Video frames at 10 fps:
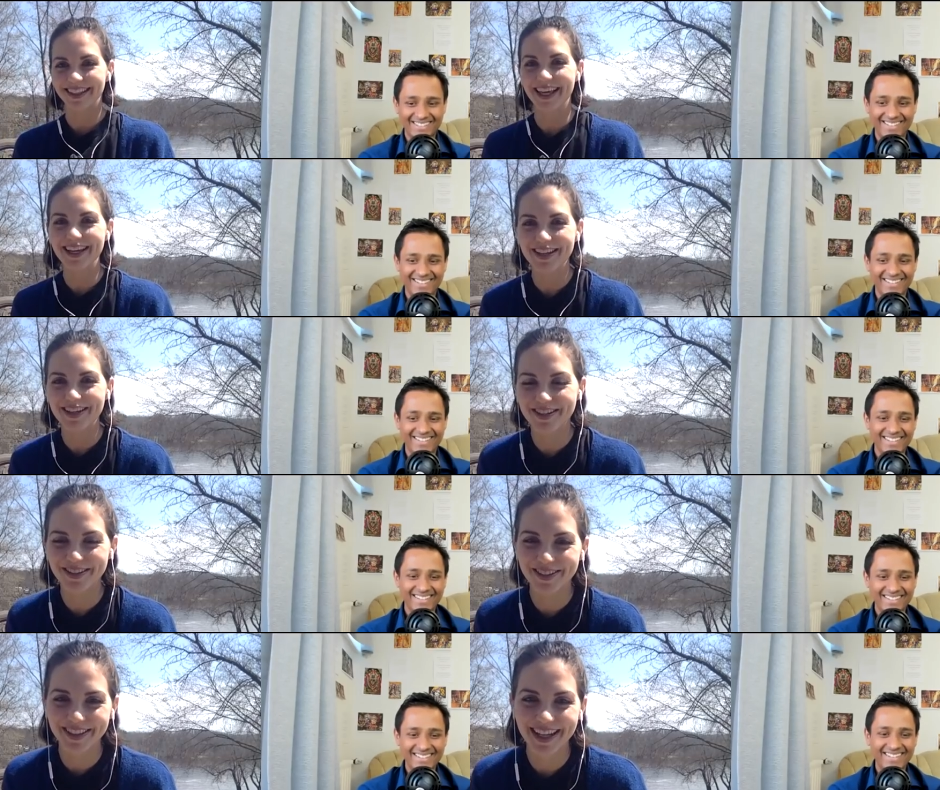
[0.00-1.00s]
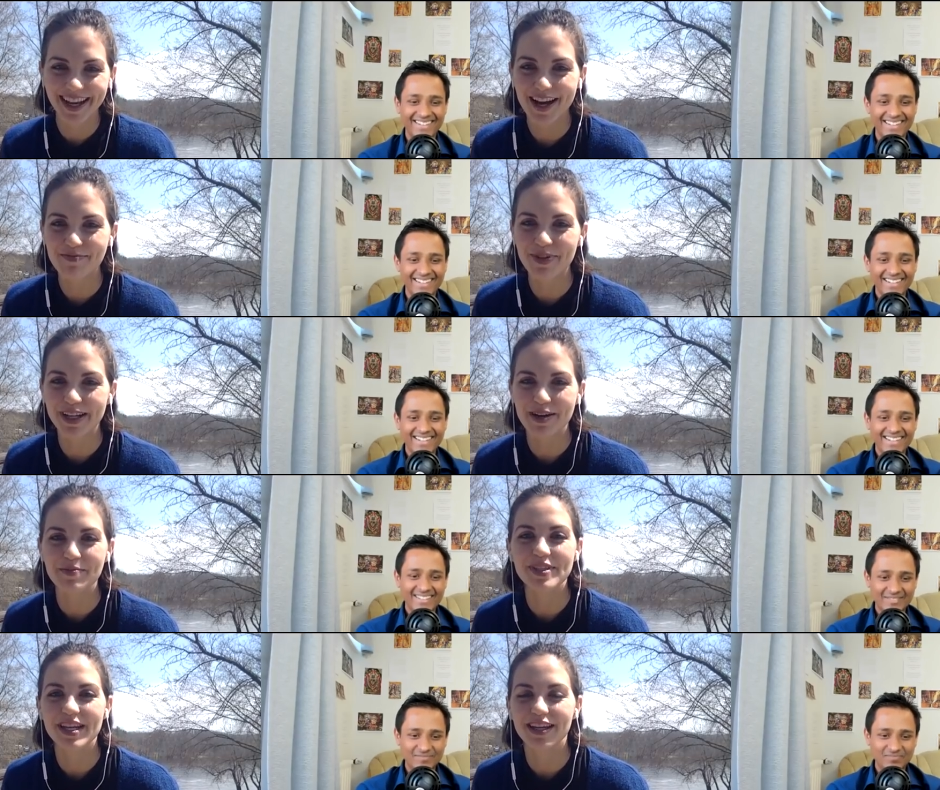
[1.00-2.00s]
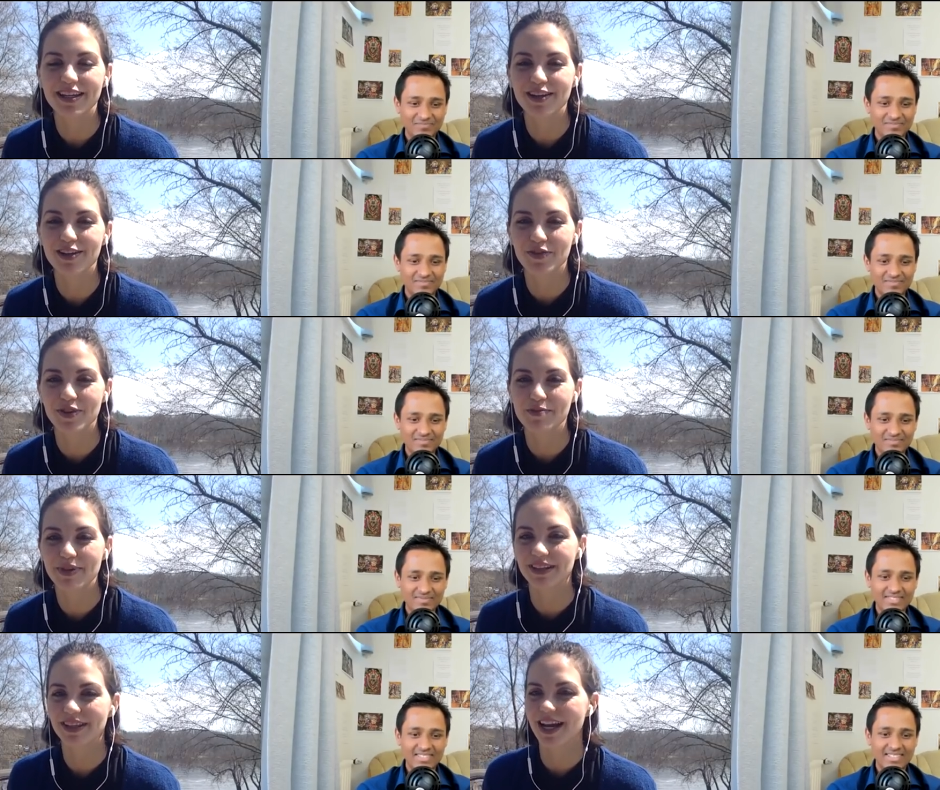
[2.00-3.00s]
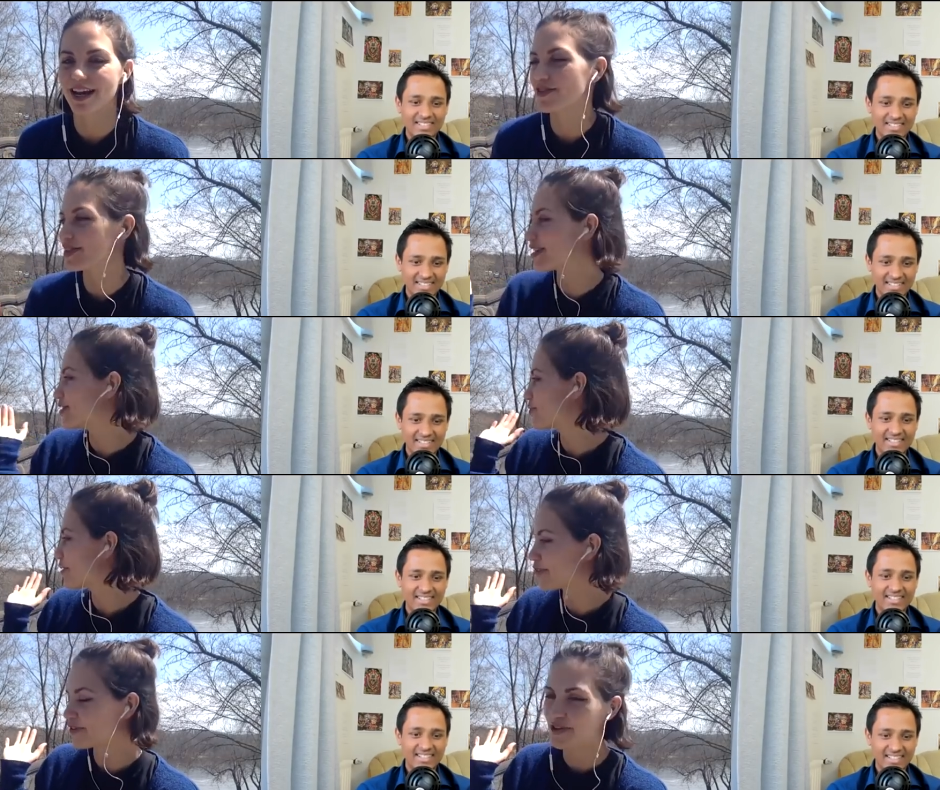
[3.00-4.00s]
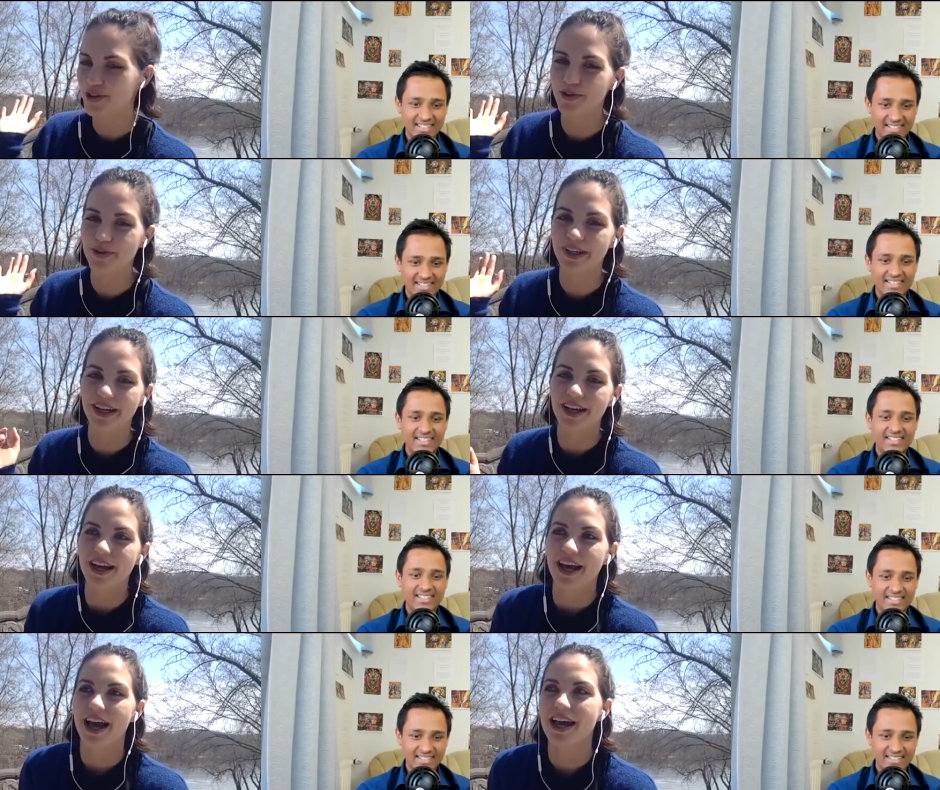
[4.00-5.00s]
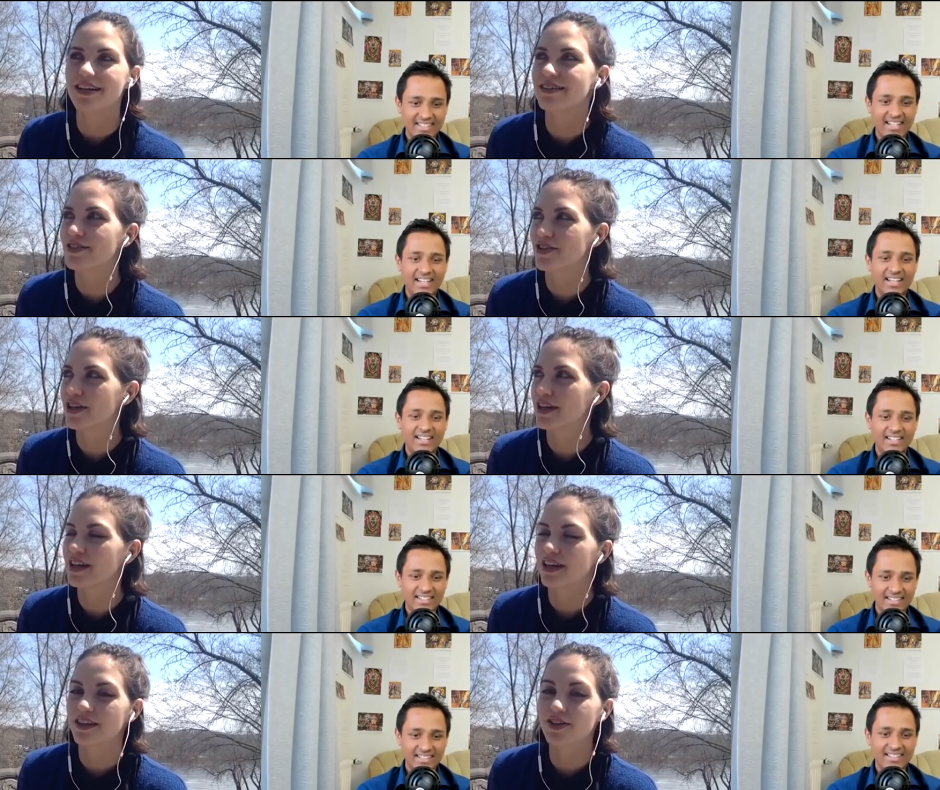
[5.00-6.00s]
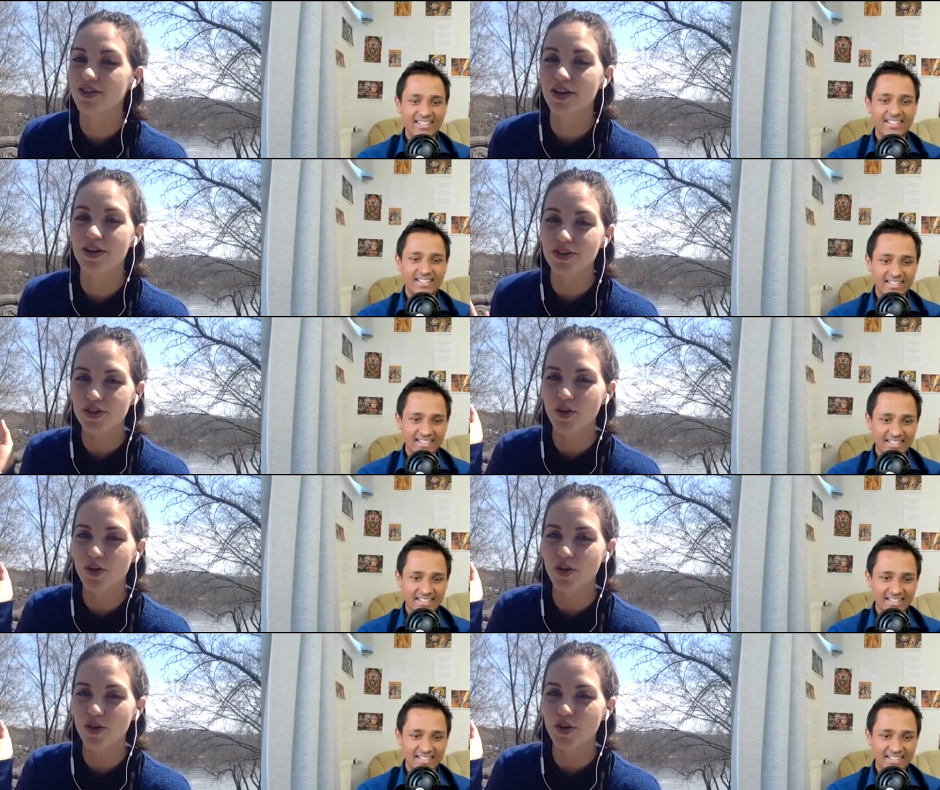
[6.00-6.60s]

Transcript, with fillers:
Speaker 1: Thank you. Yeah, I'm lucky I'm staying here for a month and I have this nice river view. And yeah. there's a, there's